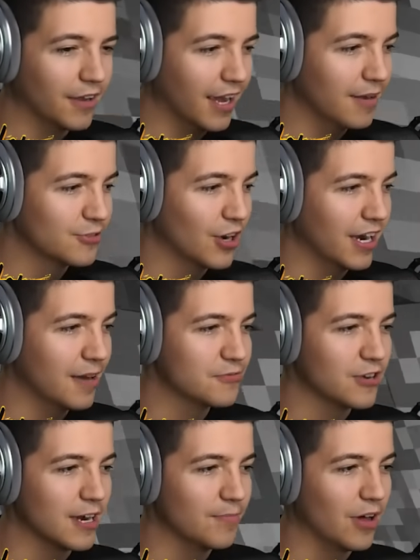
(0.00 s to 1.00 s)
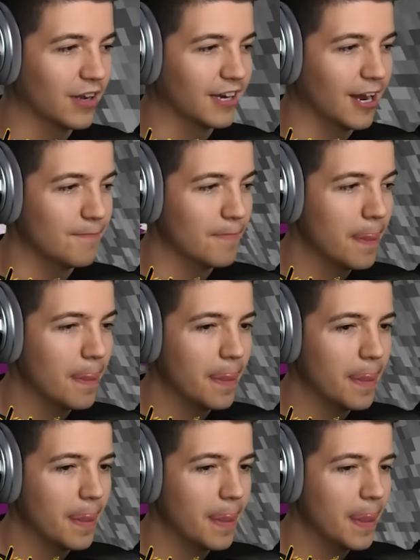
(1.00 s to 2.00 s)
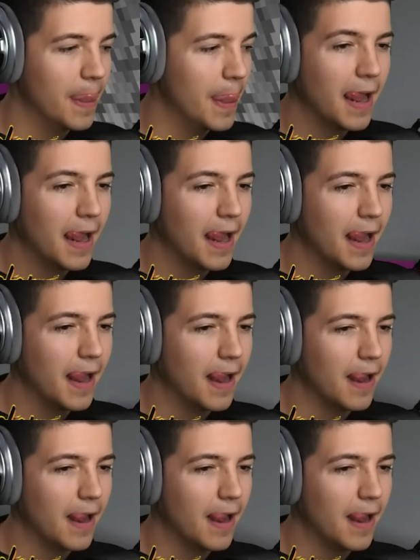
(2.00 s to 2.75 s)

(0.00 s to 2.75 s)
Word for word: okay. I'm trying. I'm trying to block it up. Yeah, I am. Oh.